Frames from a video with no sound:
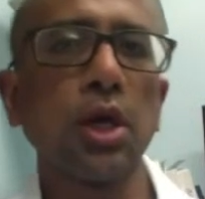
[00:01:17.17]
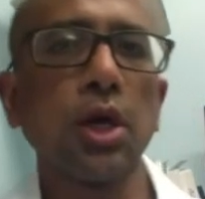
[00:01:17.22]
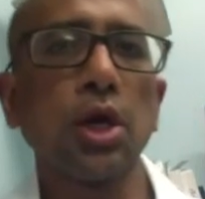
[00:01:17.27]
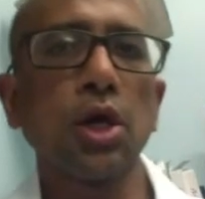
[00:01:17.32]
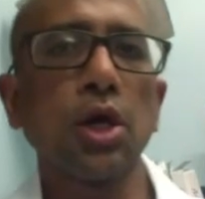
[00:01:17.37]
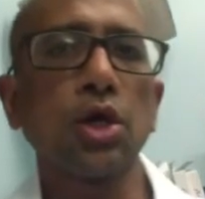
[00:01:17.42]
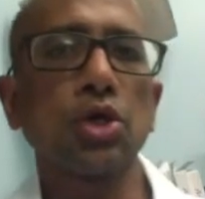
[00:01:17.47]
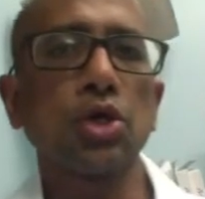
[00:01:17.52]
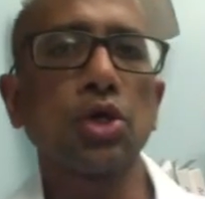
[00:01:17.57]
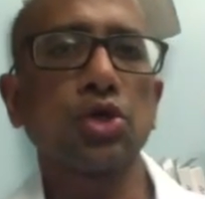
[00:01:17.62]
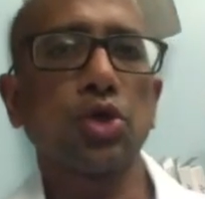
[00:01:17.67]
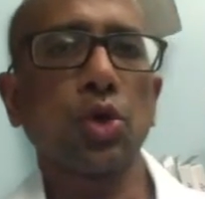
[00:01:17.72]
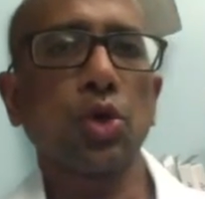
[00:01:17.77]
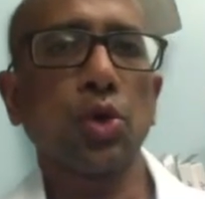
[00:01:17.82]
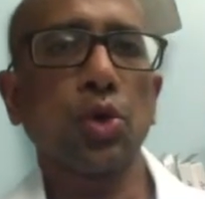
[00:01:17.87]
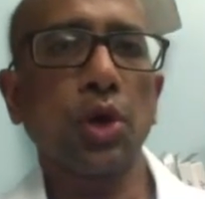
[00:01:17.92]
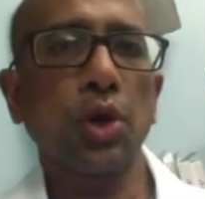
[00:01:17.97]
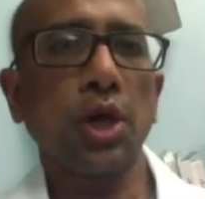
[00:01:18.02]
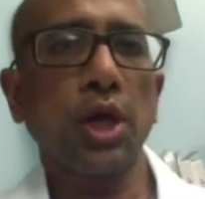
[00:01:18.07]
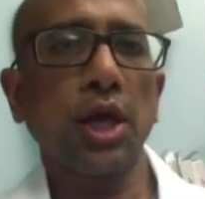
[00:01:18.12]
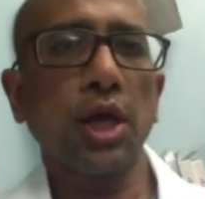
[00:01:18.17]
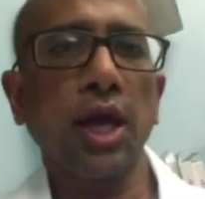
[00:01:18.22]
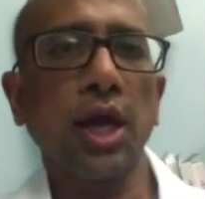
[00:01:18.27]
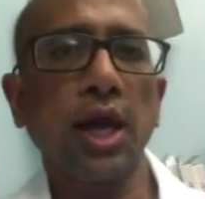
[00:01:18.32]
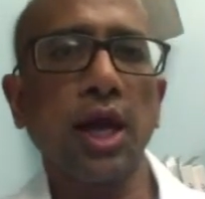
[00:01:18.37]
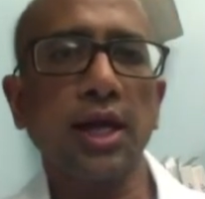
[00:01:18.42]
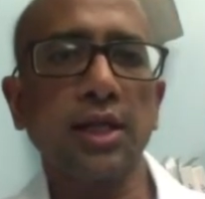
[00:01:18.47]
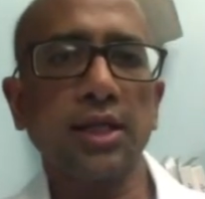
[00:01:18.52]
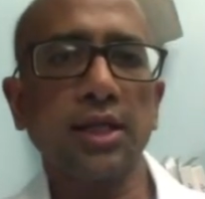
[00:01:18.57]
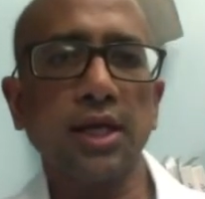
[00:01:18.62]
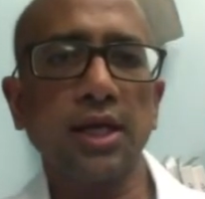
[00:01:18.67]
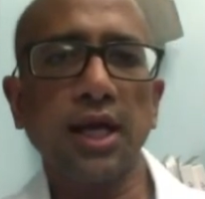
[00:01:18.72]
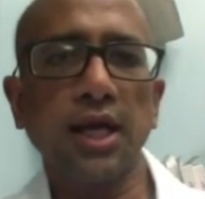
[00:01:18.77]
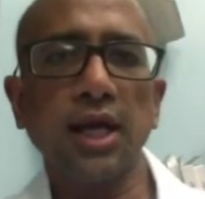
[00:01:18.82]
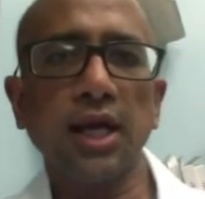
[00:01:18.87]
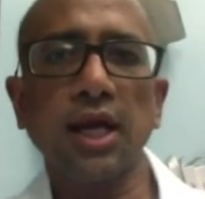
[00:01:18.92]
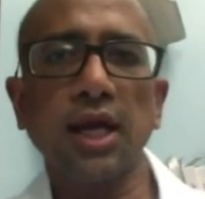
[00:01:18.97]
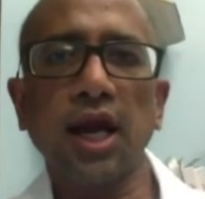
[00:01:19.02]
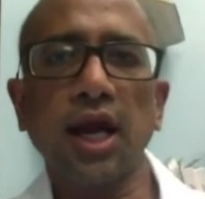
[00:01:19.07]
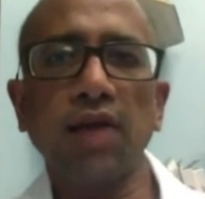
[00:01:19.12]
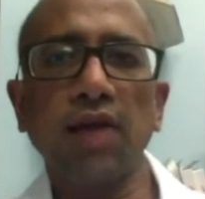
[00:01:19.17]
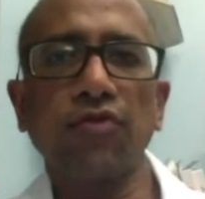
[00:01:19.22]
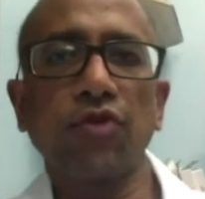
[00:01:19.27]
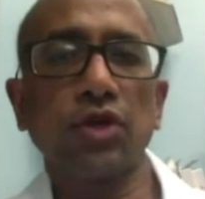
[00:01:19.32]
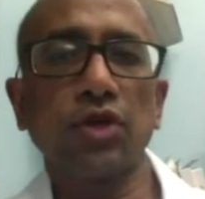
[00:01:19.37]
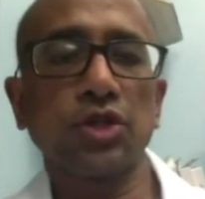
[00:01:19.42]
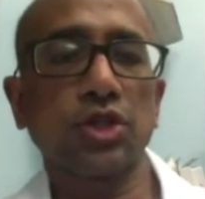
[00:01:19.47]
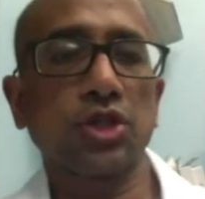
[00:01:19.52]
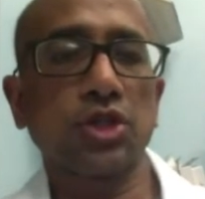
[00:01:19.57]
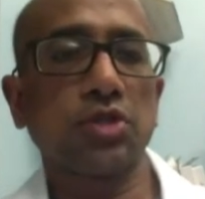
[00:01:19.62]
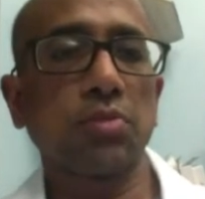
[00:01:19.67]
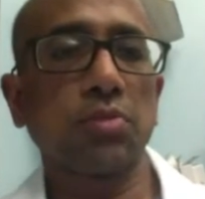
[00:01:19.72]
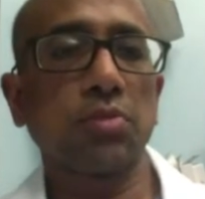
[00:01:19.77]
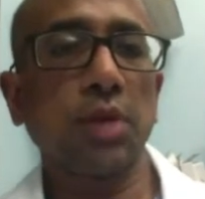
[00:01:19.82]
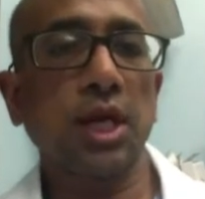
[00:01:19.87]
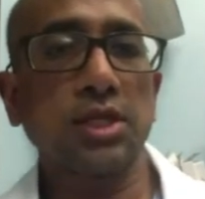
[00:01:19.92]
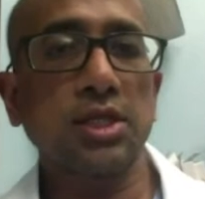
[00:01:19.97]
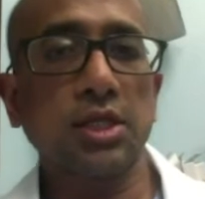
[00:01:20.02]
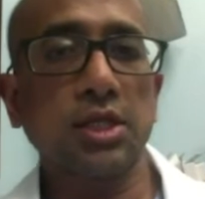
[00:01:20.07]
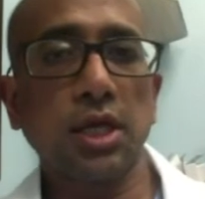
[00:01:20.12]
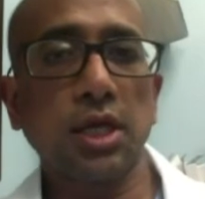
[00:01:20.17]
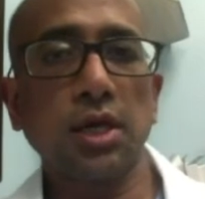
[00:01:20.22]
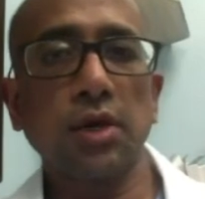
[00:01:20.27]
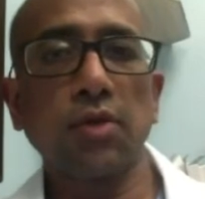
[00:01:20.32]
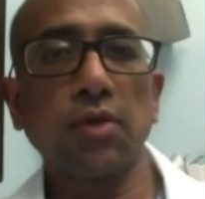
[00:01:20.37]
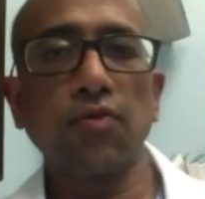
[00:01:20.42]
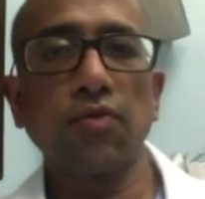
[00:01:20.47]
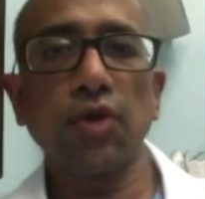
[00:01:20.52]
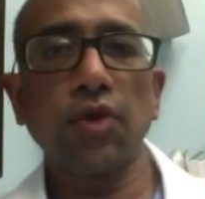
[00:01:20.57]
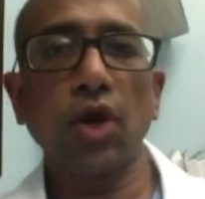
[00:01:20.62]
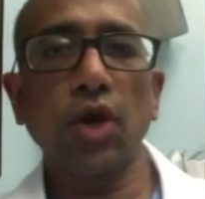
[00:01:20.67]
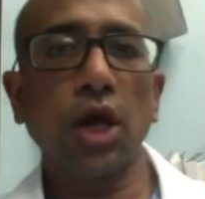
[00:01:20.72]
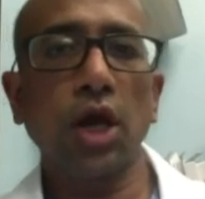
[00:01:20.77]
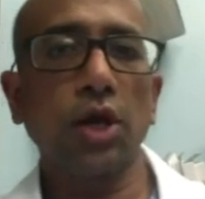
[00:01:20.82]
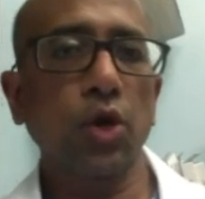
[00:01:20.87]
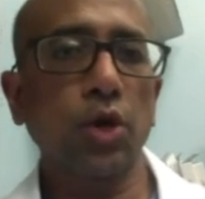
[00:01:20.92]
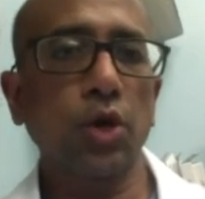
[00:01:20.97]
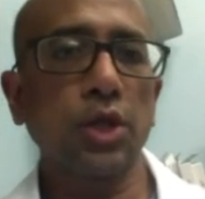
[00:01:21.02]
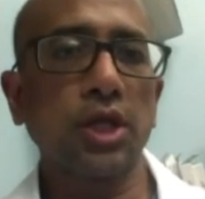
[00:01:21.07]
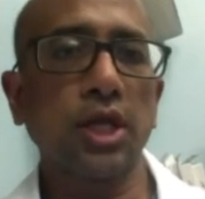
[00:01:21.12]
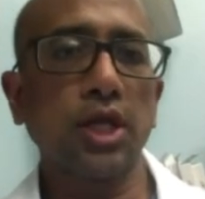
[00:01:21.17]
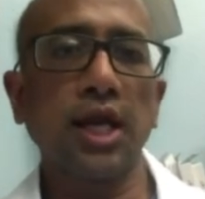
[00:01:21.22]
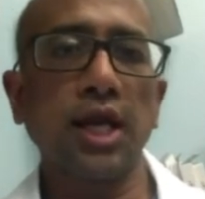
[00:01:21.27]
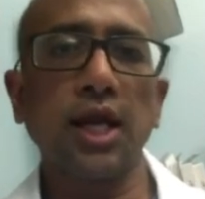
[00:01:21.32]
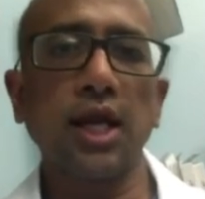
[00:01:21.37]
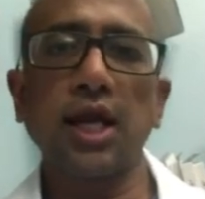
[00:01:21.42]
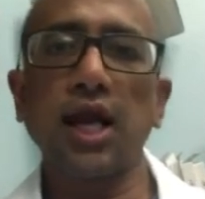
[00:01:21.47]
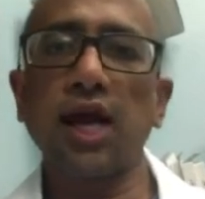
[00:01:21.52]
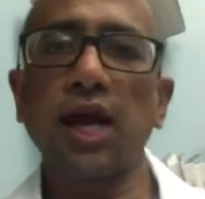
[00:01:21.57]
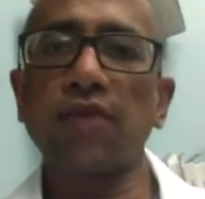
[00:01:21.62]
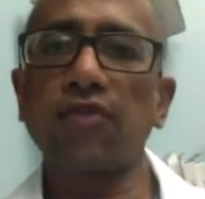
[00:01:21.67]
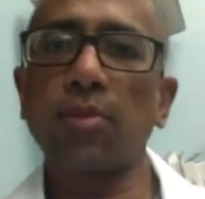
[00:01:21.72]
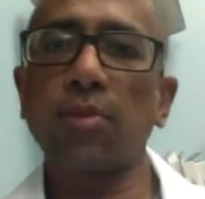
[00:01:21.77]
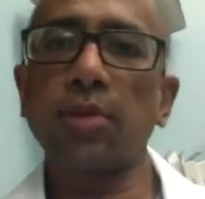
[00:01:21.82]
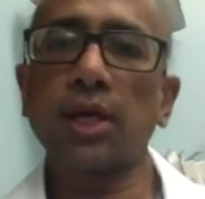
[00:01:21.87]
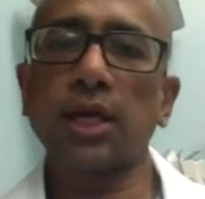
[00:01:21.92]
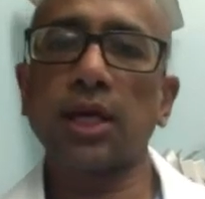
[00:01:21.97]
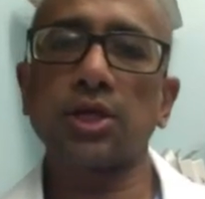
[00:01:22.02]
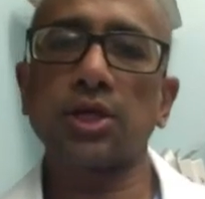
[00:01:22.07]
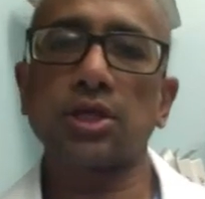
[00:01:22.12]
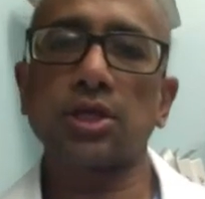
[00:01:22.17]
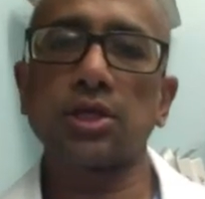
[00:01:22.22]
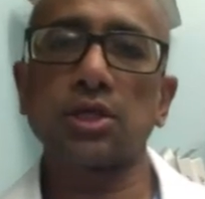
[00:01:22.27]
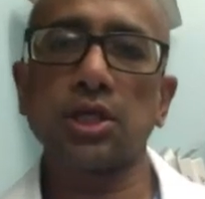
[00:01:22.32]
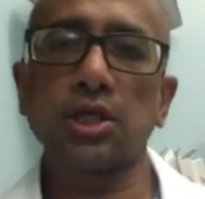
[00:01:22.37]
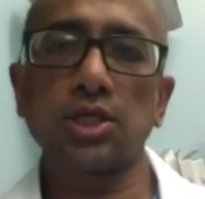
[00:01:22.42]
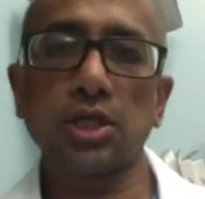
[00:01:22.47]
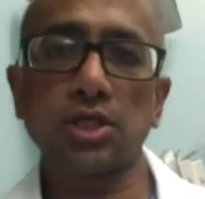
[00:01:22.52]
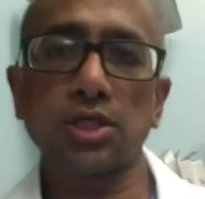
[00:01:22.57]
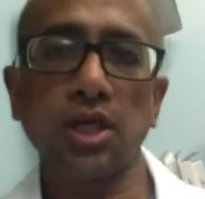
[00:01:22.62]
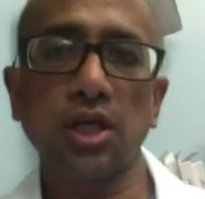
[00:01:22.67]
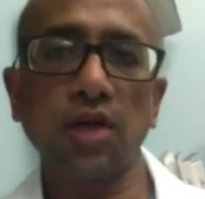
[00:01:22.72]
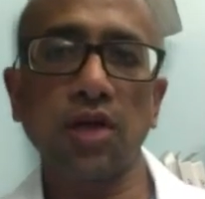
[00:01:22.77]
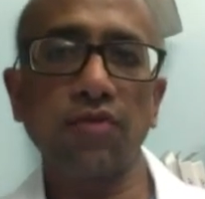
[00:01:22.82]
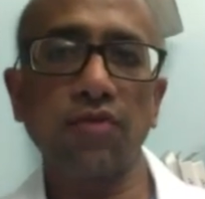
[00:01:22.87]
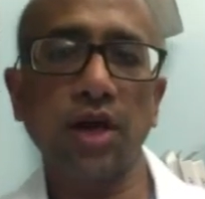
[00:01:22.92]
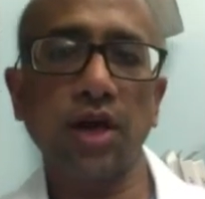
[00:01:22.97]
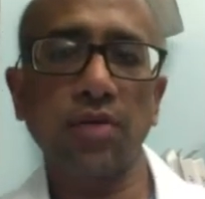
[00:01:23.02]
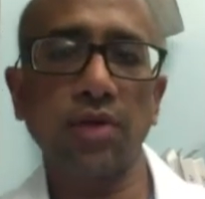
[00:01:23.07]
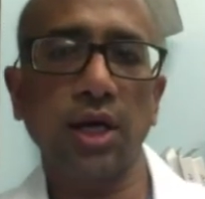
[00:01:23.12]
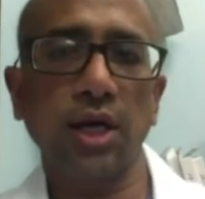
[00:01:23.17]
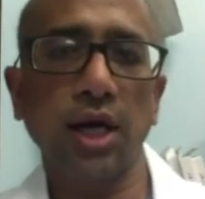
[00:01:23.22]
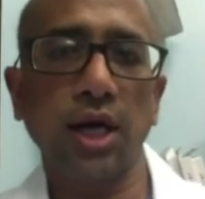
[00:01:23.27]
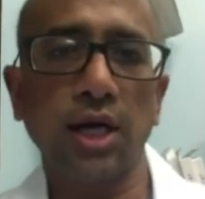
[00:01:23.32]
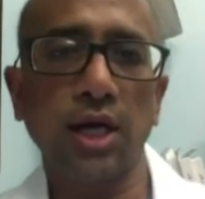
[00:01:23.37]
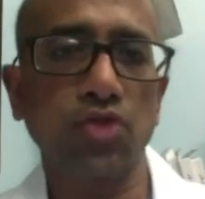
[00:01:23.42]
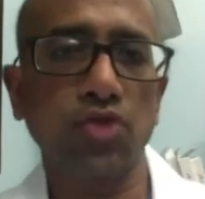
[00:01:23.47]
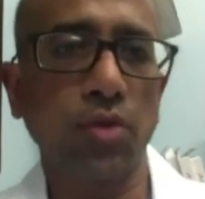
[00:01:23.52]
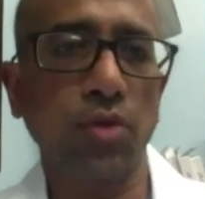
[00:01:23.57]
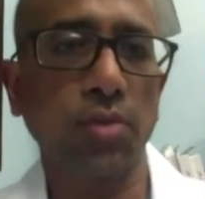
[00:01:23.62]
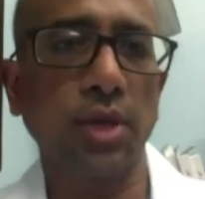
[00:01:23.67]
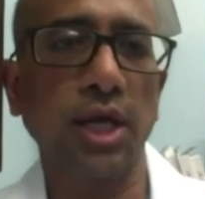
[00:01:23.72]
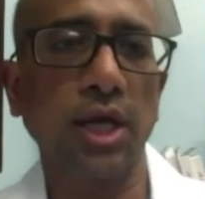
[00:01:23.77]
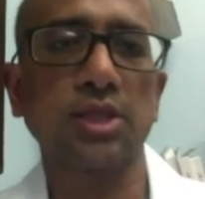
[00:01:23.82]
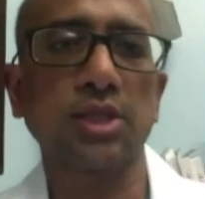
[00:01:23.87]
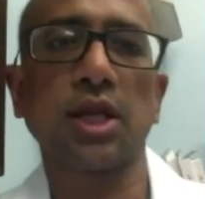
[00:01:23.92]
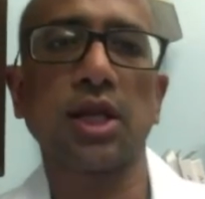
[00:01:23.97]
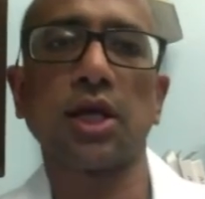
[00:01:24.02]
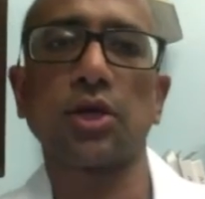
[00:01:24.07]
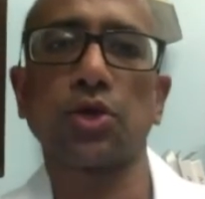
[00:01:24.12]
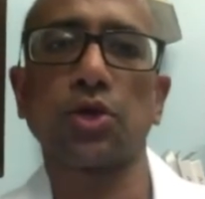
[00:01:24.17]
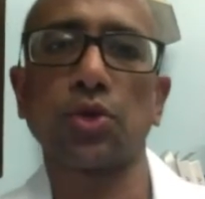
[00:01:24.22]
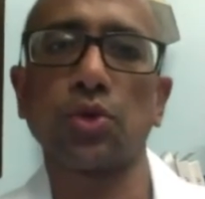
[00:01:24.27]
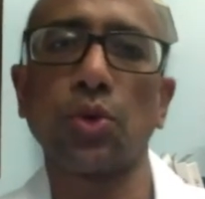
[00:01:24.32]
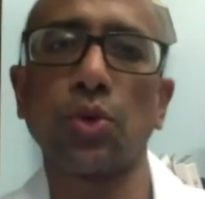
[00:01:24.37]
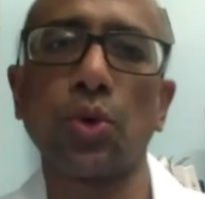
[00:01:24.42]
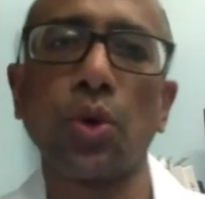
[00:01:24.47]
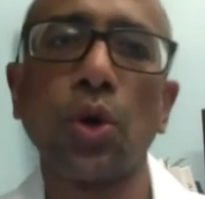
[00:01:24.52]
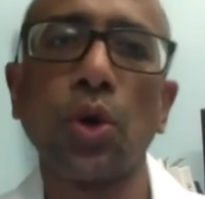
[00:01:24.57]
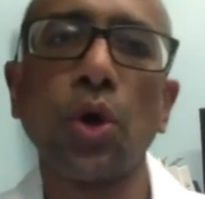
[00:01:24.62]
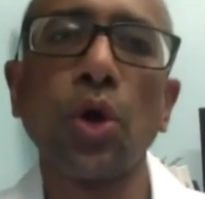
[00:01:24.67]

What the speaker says: So AI in the daily life versus medicine, we all know in the daily life applications such as self-driving cars from Tesla to